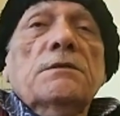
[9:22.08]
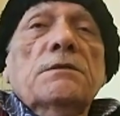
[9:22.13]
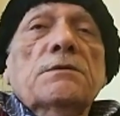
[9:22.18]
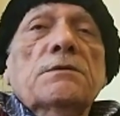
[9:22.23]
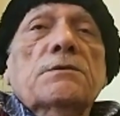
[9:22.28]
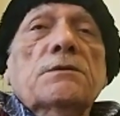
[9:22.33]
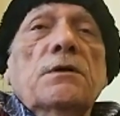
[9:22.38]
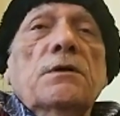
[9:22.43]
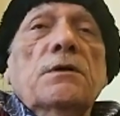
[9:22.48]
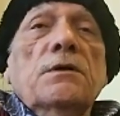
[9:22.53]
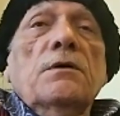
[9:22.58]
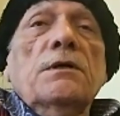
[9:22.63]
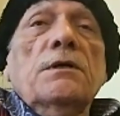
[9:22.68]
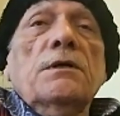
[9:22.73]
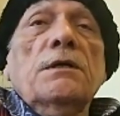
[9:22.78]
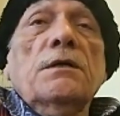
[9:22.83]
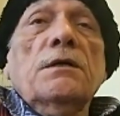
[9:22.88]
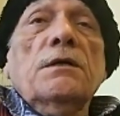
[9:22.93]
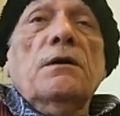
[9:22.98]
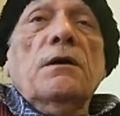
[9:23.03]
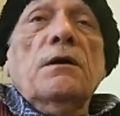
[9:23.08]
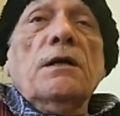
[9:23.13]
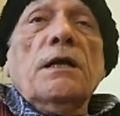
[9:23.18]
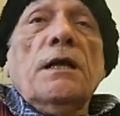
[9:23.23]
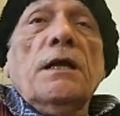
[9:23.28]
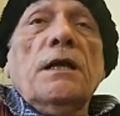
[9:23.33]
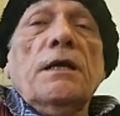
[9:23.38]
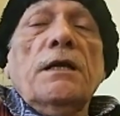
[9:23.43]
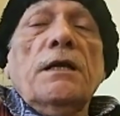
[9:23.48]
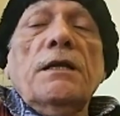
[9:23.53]
So he got
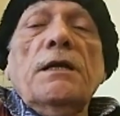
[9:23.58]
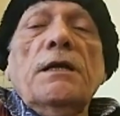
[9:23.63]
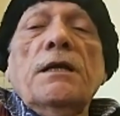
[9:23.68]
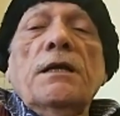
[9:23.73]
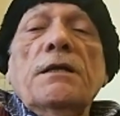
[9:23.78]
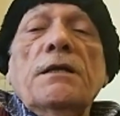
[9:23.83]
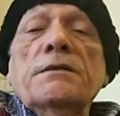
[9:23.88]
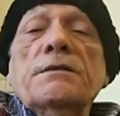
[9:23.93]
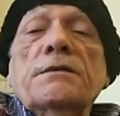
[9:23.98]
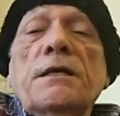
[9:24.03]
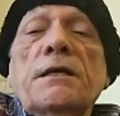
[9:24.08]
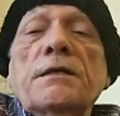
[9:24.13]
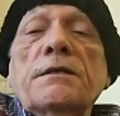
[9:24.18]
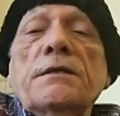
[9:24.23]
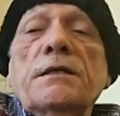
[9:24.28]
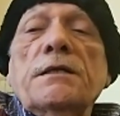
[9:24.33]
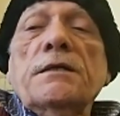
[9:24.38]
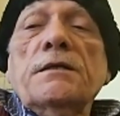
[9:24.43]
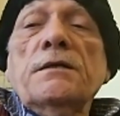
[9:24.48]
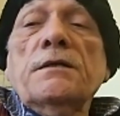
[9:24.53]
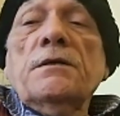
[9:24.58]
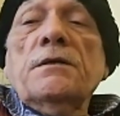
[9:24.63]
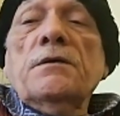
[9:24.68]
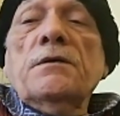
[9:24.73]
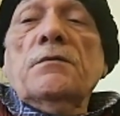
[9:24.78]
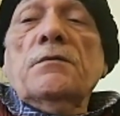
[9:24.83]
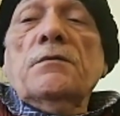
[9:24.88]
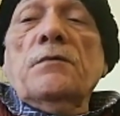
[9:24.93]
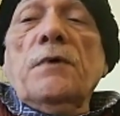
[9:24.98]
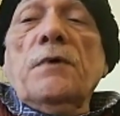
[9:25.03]
angry and he said that,
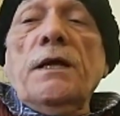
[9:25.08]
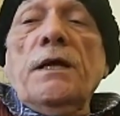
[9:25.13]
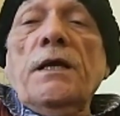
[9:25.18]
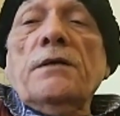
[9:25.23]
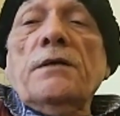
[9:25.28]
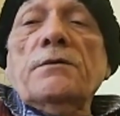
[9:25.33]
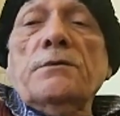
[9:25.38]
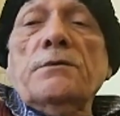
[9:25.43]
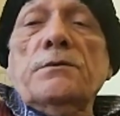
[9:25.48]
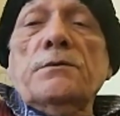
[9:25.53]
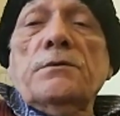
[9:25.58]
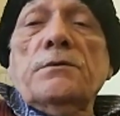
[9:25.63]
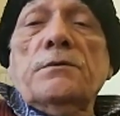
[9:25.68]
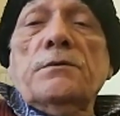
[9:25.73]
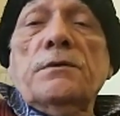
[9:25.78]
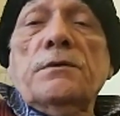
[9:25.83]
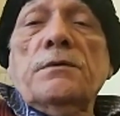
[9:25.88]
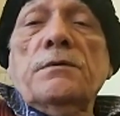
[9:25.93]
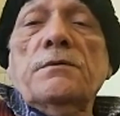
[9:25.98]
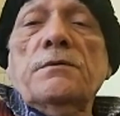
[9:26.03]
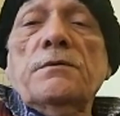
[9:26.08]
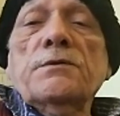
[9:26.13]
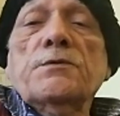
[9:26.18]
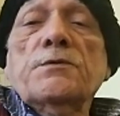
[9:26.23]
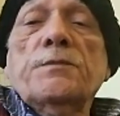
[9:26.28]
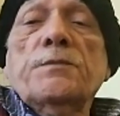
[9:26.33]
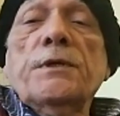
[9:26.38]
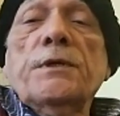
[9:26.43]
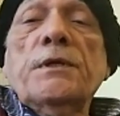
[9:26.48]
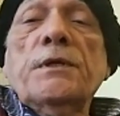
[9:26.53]
why are you
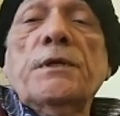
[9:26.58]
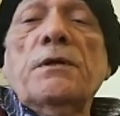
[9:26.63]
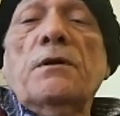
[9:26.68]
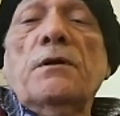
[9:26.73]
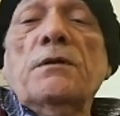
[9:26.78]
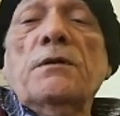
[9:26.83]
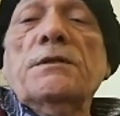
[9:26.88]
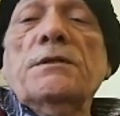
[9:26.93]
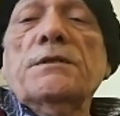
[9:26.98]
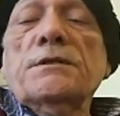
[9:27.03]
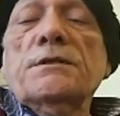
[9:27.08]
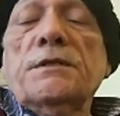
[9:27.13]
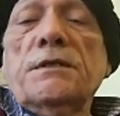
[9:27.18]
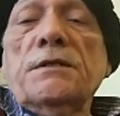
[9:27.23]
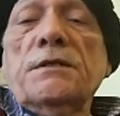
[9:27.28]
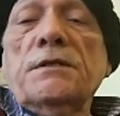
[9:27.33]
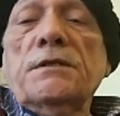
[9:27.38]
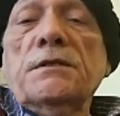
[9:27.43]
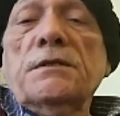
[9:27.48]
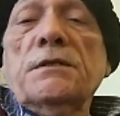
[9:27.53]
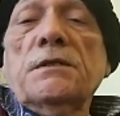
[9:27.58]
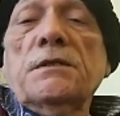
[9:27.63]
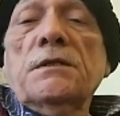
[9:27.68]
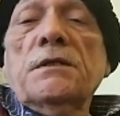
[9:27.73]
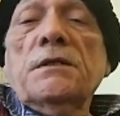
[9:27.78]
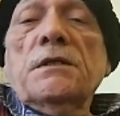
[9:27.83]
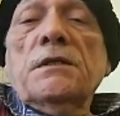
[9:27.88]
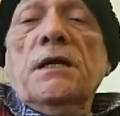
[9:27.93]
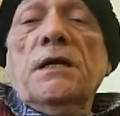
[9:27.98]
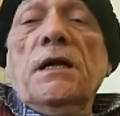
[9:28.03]
speaking all these things?
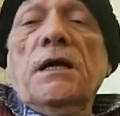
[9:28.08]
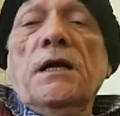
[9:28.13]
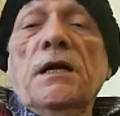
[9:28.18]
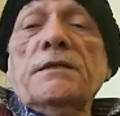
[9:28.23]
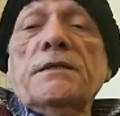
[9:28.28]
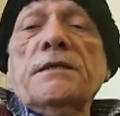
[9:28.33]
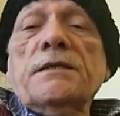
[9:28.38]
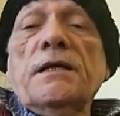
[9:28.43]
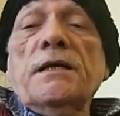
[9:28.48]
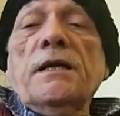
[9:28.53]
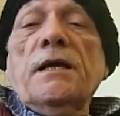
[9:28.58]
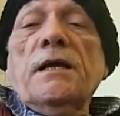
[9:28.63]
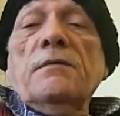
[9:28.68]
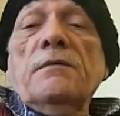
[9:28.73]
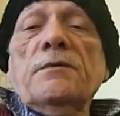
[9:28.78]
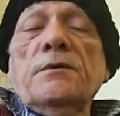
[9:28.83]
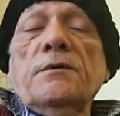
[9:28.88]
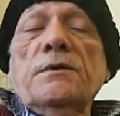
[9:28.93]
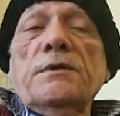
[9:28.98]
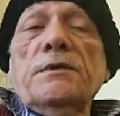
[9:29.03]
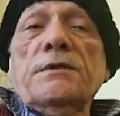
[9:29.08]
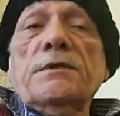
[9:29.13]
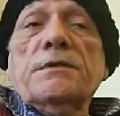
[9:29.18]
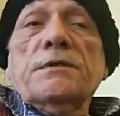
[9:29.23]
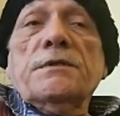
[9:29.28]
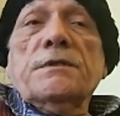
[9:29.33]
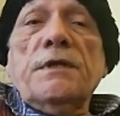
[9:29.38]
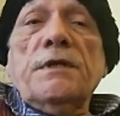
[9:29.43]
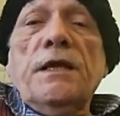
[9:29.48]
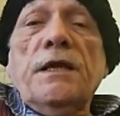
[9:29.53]
I said, I am only
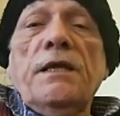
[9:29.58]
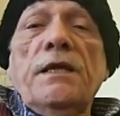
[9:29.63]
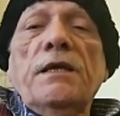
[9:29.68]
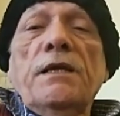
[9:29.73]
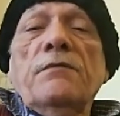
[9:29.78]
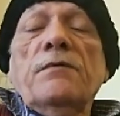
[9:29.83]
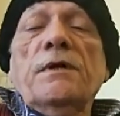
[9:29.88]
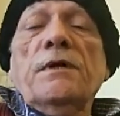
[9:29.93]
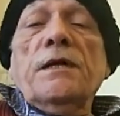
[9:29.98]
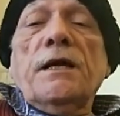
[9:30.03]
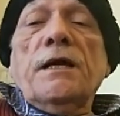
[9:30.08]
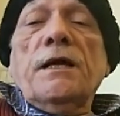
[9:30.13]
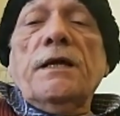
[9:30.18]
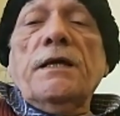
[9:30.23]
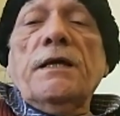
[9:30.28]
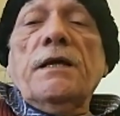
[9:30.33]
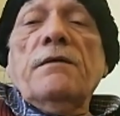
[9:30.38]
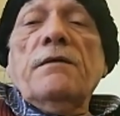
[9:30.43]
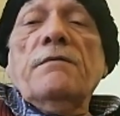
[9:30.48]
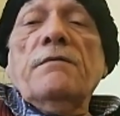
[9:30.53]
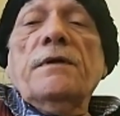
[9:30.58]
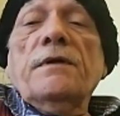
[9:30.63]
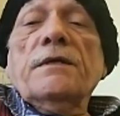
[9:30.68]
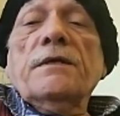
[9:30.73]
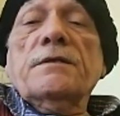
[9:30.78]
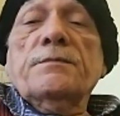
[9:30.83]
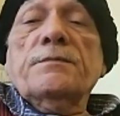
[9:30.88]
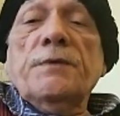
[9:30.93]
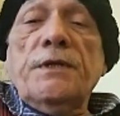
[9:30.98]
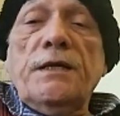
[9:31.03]
saying what I have
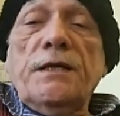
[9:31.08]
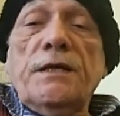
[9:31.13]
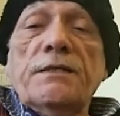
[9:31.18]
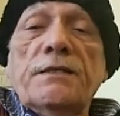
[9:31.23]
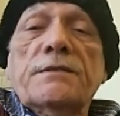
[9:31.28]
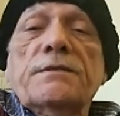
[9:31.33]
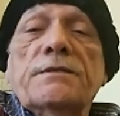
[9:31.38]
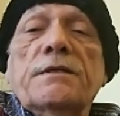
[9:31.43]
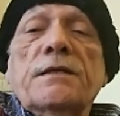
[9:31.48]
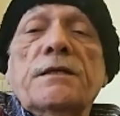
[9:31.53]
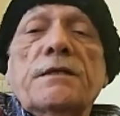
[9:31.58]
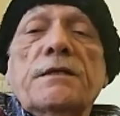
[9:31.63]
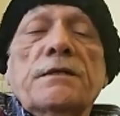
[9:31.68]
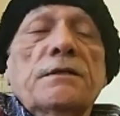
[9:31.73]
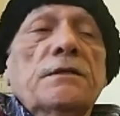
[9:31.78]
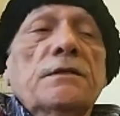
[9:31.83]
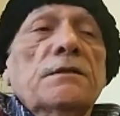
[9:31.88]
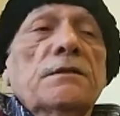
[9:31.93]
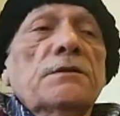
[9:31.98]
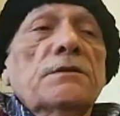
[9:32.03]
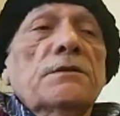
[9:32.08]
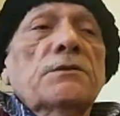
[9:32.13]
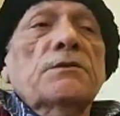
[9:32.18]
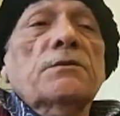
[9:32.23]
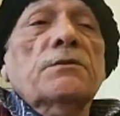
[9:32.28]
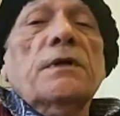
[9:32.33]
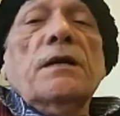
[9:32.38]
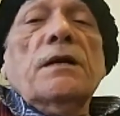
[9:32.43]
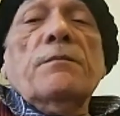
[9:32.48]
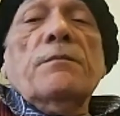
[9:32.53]
experienced, that
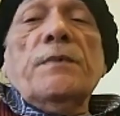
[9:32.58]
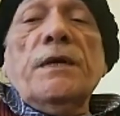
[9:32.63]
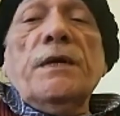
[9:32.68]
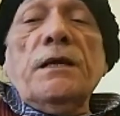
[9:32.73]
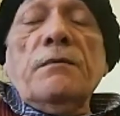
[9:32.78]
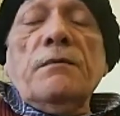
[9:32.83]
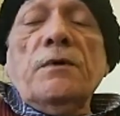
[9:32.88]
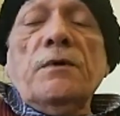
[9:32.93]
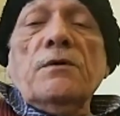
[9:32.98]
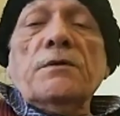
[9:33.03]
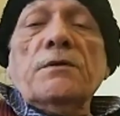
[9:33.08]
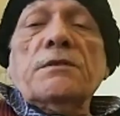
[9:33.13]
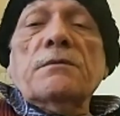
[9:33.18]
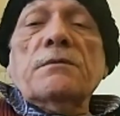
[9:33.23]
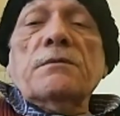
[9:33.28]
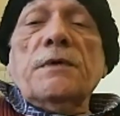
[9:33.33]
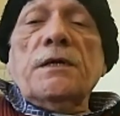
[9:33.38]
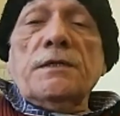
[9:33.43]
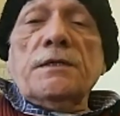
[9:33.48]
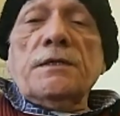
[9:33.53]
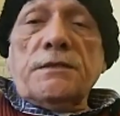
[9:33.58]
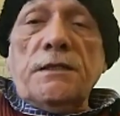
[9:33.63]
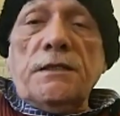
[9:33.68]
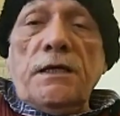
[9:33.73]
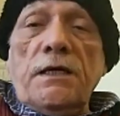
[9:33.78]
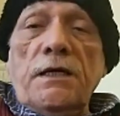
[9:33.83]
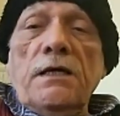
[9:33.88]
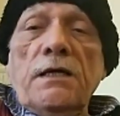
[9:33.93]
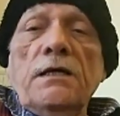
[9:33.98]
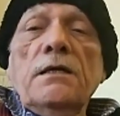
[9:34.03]
you can bring about some
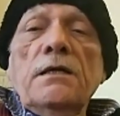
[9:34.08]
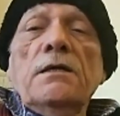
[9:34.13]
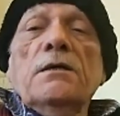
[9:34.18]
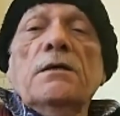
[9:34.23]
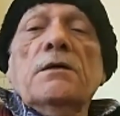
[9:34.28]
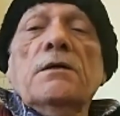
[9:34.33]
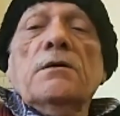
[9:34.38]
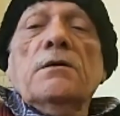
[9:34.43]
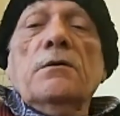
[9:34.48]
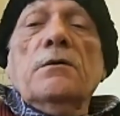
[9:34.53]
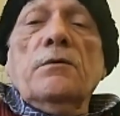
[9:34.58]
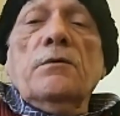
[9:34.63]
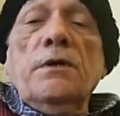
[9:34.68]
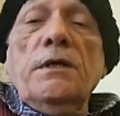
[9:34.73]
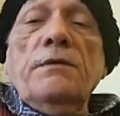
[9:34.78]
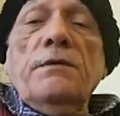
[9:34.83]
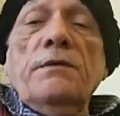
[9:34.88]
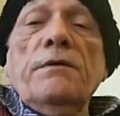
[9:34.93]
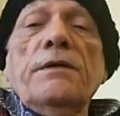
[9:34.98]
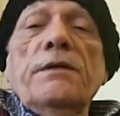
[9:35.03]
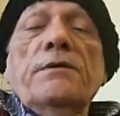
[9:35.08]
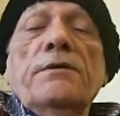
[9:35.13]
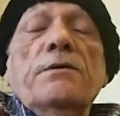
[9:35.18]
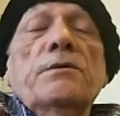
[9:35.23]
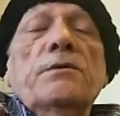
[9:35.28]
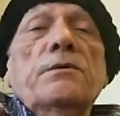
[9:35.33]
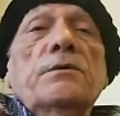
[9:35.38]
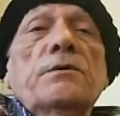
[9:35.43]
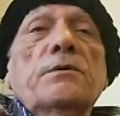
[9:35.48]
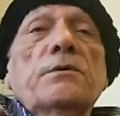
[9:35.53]
rasta only when
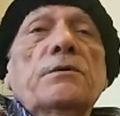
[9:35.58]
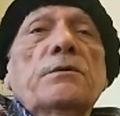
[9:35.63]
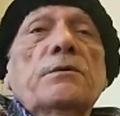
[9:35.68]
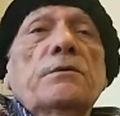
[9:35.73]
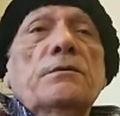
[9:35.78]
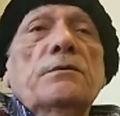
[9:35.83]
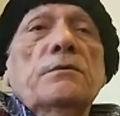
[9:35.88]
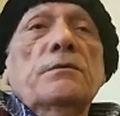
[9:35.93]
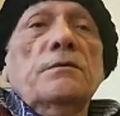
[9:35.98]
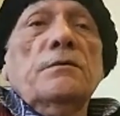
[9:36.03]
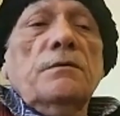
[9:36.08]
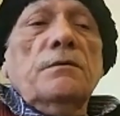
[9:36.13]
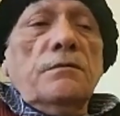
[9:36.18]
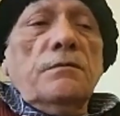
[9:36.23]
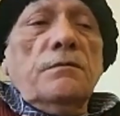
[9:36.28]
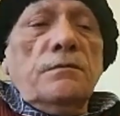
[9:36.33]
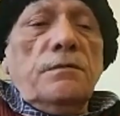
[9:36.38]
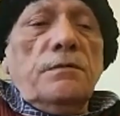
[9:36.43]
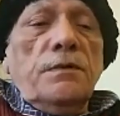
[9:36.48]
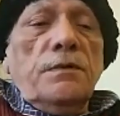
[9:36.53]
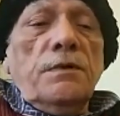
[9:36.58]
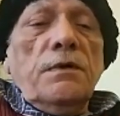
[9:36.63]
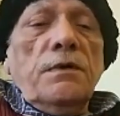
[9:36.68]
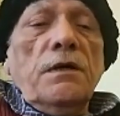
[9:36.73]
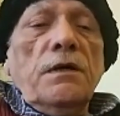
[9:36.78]
you